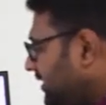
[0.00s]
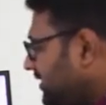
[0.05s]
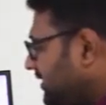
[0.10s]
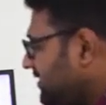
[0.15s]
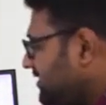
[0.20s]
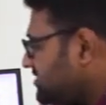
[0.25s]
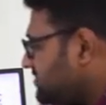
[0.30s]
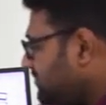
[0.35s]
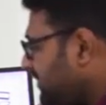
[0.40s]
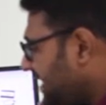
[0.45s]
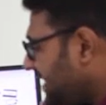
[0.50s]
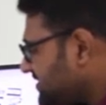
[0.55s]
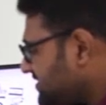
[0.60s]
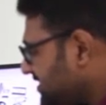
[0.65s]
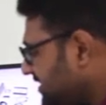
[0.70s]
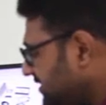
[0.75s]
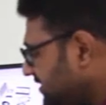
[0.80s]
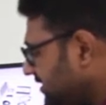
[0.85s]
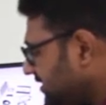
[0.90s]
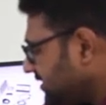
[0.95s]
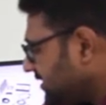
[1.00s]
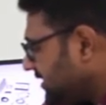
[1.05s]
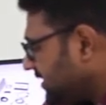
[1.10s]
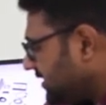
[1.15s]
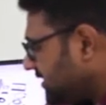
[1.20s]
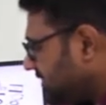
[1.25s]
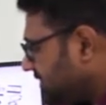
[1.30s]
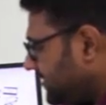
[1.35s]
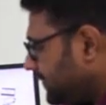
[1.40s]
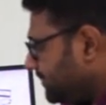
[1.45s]
in this MySignal
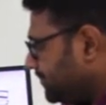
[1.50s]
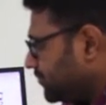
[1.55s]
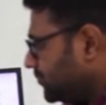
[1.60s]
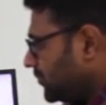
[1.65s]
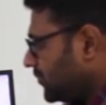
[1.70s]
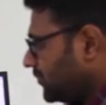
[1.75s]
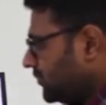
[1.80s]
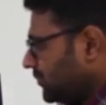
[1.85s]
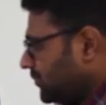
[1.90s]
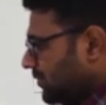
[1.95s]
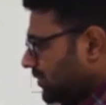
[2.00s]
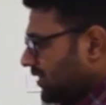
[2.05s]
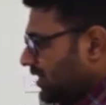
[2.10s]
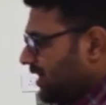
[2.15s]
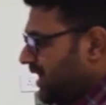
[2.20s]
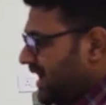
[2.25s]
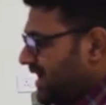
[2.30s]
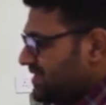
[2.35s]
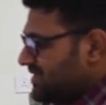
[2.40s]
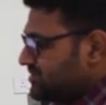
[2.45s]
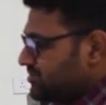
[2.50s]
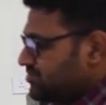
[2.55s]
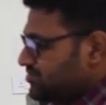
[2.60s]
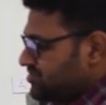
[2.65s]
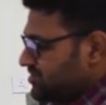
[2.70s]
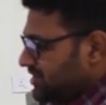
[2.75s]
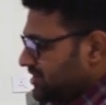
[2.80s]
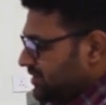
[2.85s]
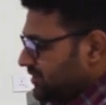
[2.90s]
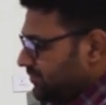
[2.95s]
Kit, as you
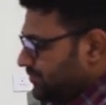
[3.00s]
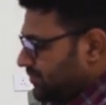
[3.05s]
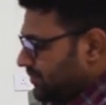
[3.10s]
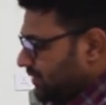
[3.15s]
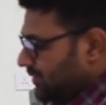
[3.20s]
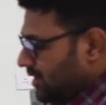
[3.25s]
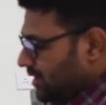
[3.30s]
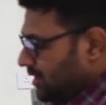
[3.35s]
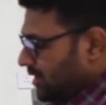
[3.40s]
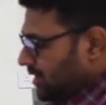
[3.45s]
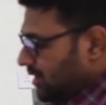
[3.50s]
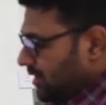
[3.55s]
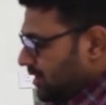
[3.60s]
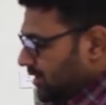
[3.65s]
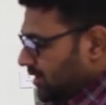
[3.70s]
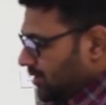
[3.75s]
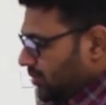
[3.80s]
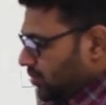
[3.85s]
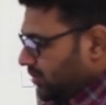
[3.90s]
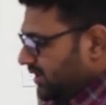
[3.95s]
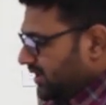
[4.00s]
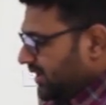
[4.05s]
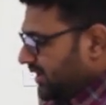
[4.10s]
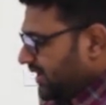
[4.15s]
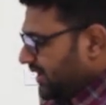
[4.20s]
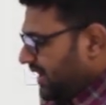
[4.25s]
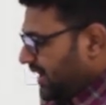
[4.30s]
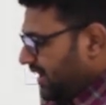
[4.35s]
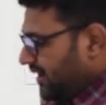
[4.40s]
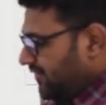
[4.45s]
see, we can
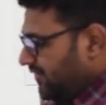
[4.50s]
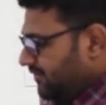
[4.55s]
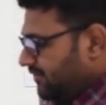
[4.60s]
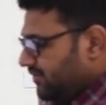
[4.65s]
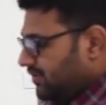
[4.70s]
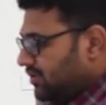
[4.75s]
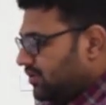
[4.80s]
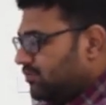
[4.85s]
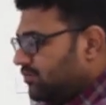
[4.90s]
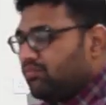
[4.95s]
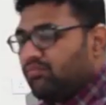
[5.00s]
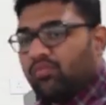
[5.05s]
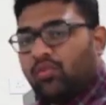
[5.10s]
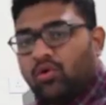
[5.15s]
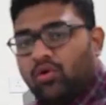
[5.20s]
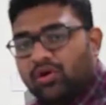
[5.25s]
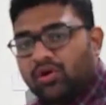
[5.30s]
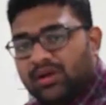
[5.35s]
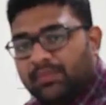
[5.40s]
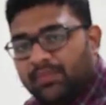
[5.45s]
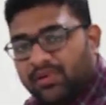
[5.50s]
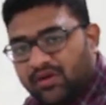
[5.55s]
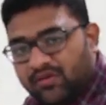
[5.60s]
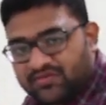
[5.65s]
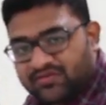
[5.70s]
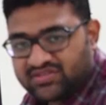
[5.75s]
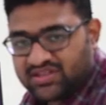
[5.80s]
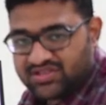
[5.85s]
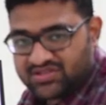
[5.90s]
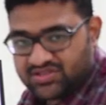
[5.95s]
have more number of
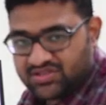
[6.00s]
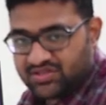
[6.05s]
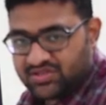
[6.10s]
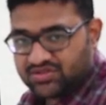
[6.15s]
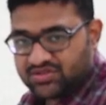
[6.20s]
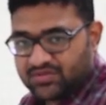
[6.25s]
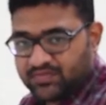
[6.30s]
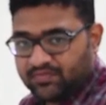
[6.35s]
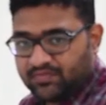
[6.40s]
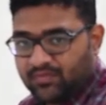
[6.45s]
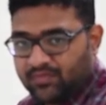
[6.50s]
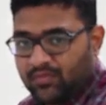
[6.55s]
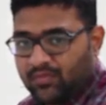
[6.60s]
sensors.